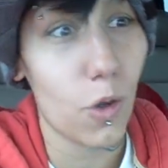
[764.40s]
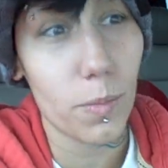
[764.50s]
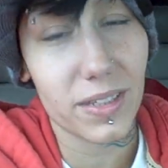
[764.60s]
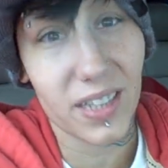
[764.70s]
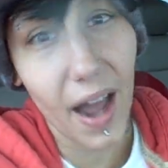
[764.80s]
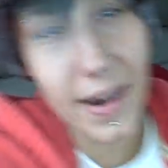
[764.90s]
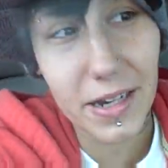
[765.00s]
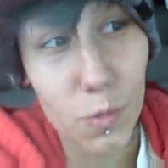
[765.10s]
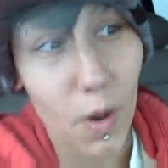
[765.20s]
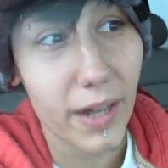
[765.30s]
almost died
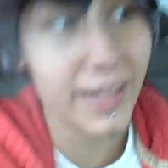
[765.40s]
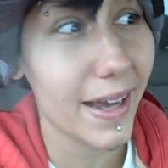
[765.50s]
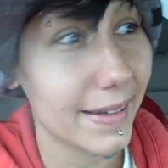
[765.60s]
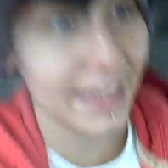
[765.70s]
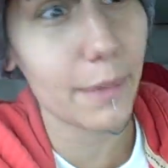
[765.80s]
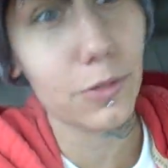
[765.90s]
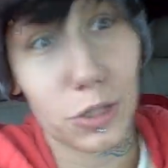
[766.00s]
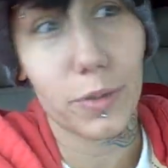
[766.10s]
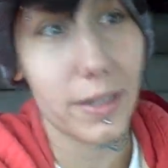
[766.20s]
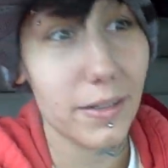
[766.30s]
in one. Yeah, that will do it.